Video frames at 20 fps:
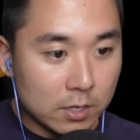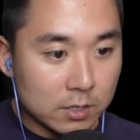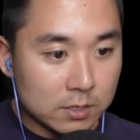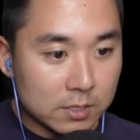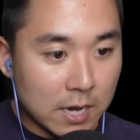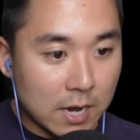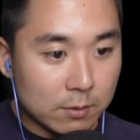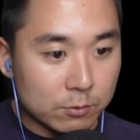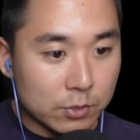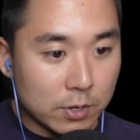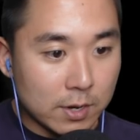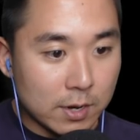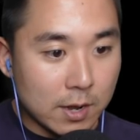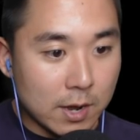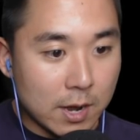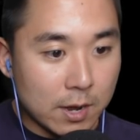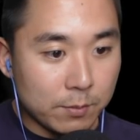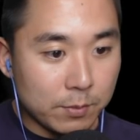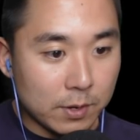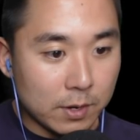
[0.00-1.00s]
Stop trying to
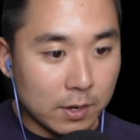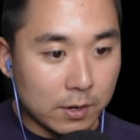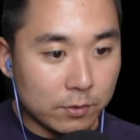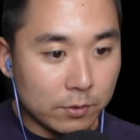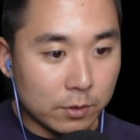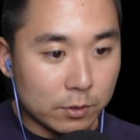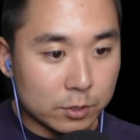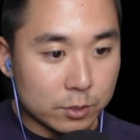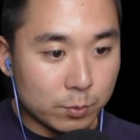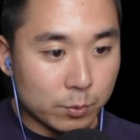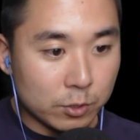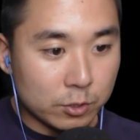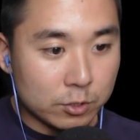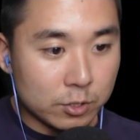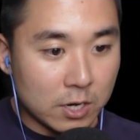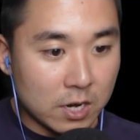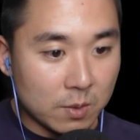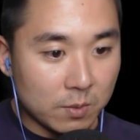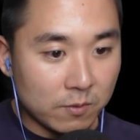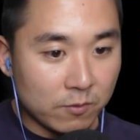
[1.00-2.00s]
hide behind there,
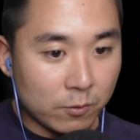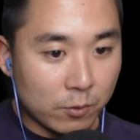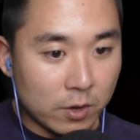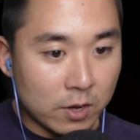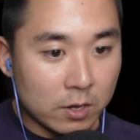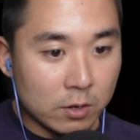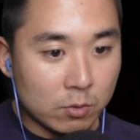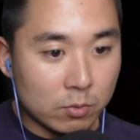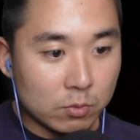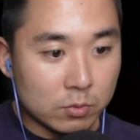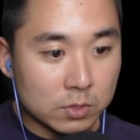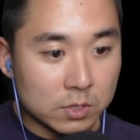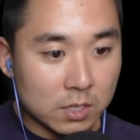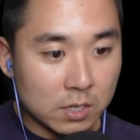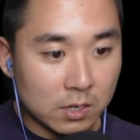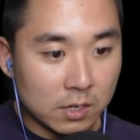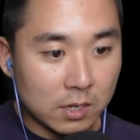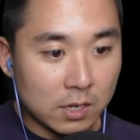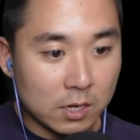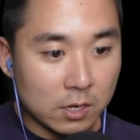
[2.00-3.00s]
Springtrap. If Granny was
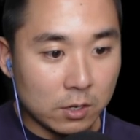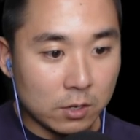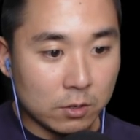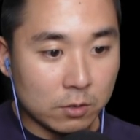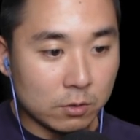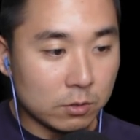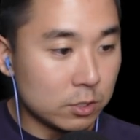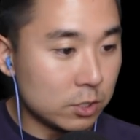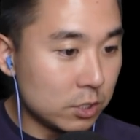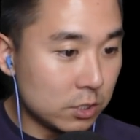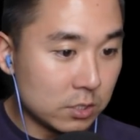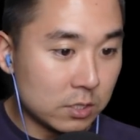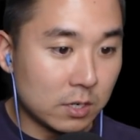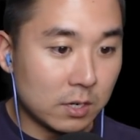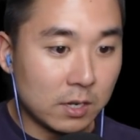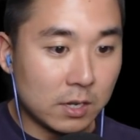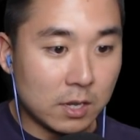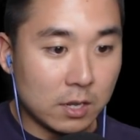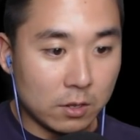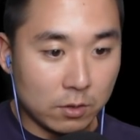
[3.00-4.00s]
going to get you, she's
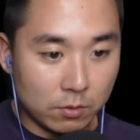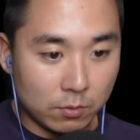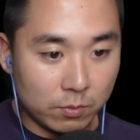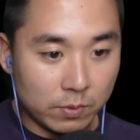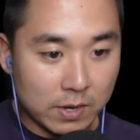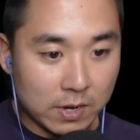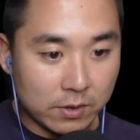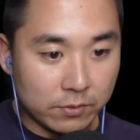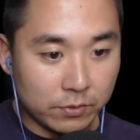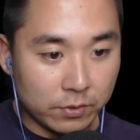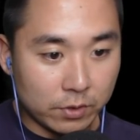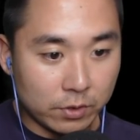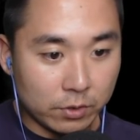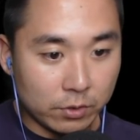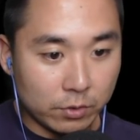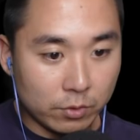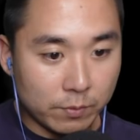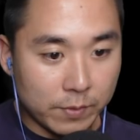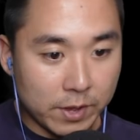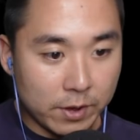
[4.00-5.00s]
going to get you behind there,
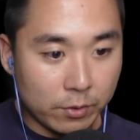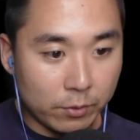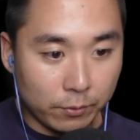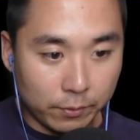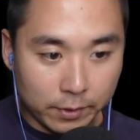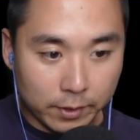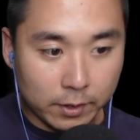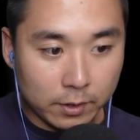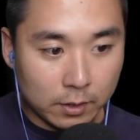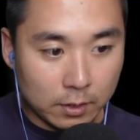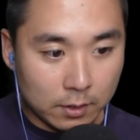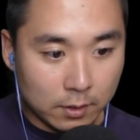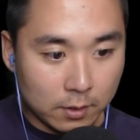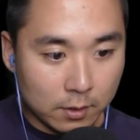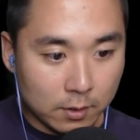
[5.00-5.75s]
no matter what.